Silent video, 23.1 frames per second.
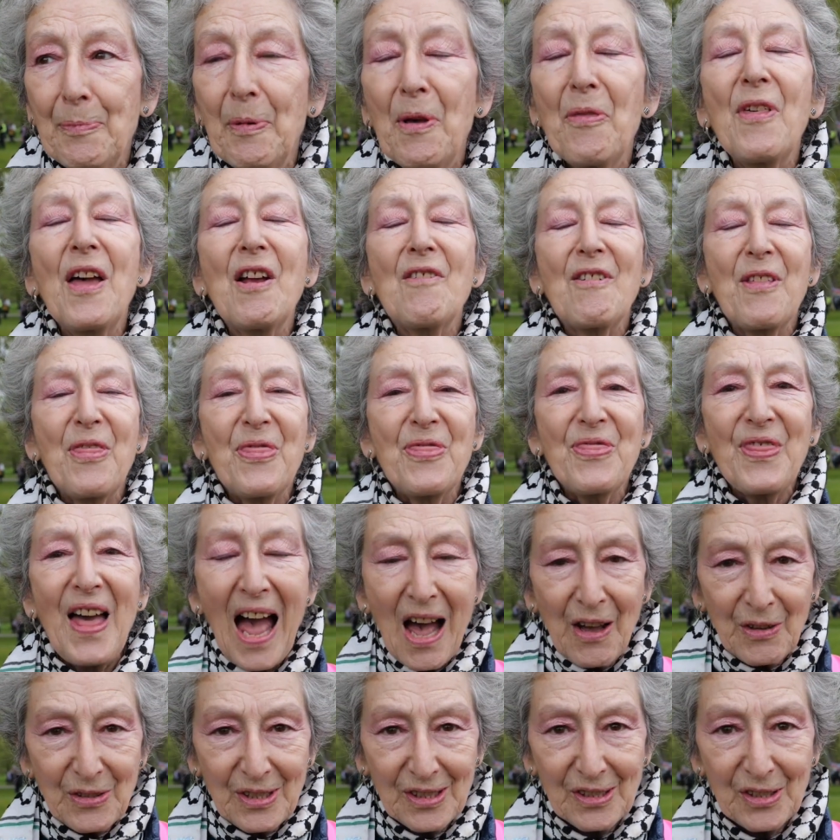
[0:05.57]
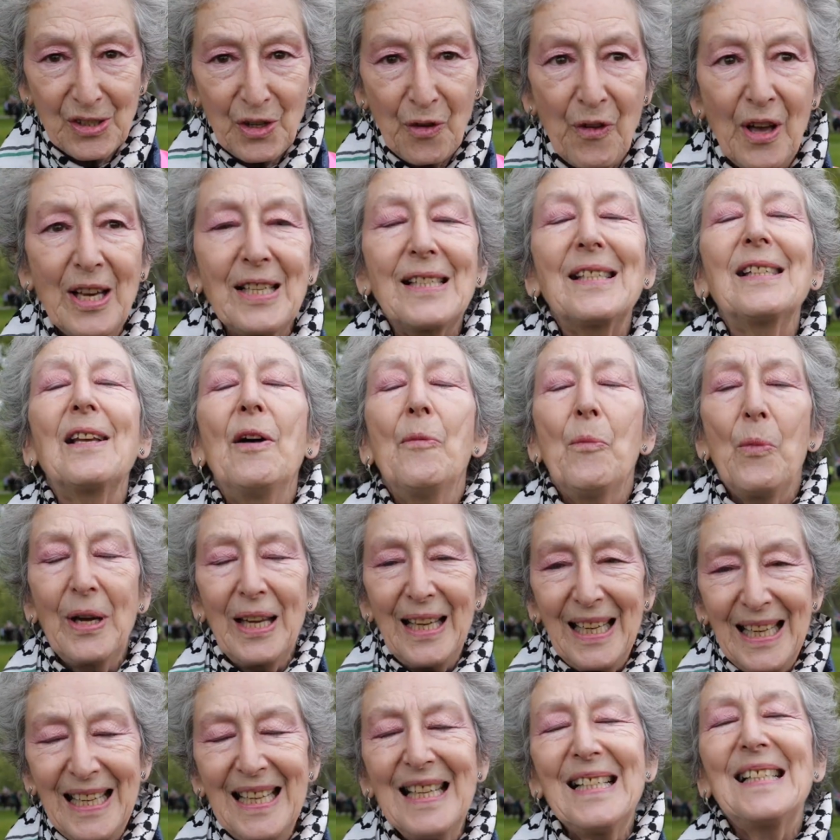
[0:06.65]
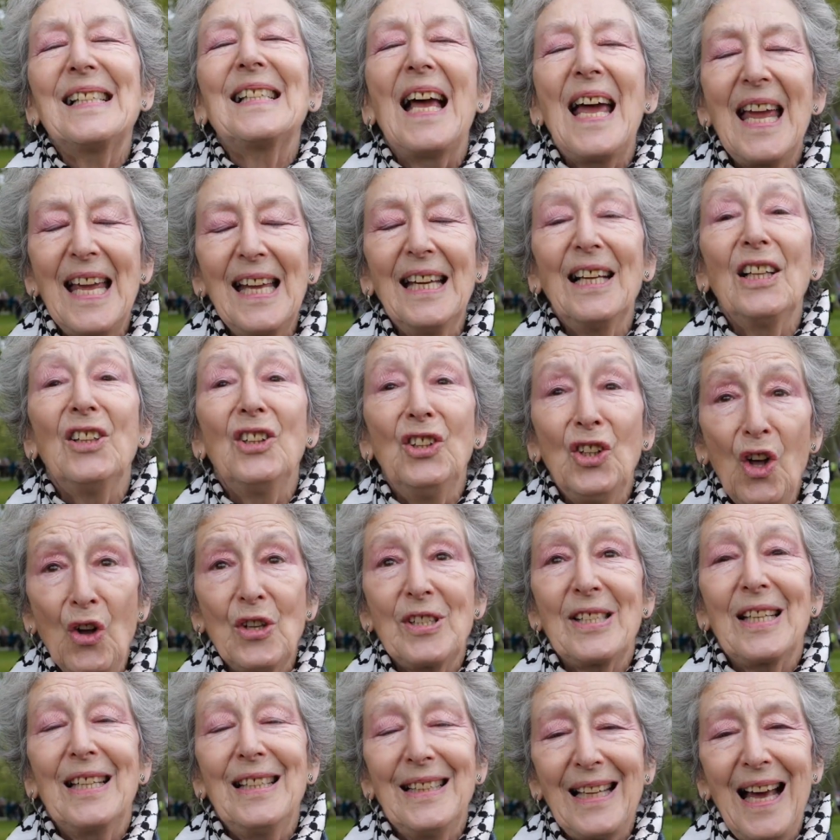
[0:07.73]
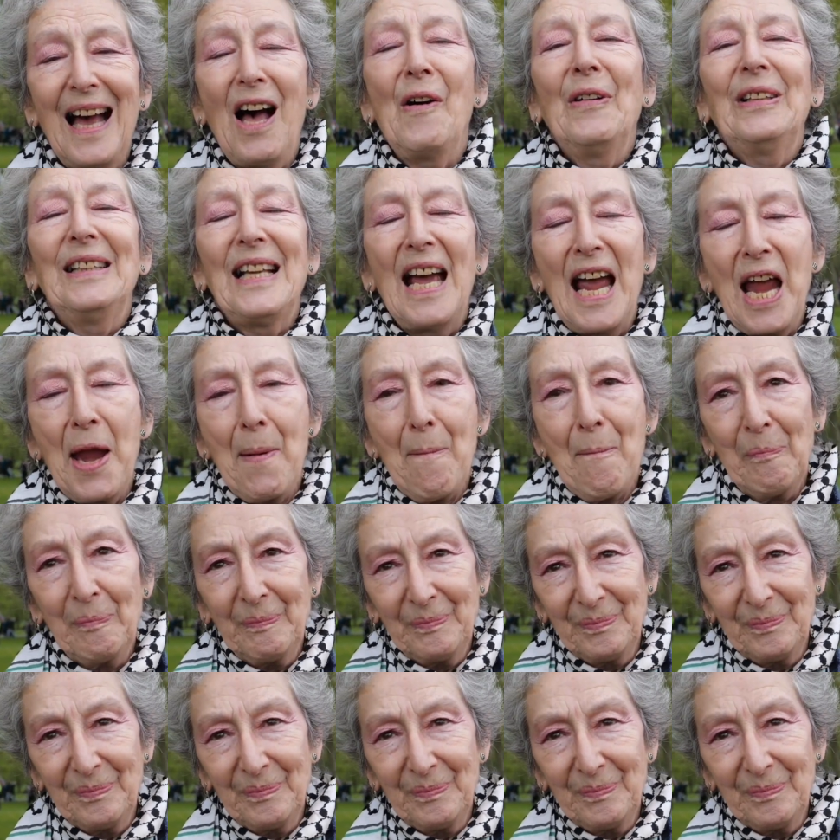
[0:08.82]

but there are thousands of us and we're here saying not in our name.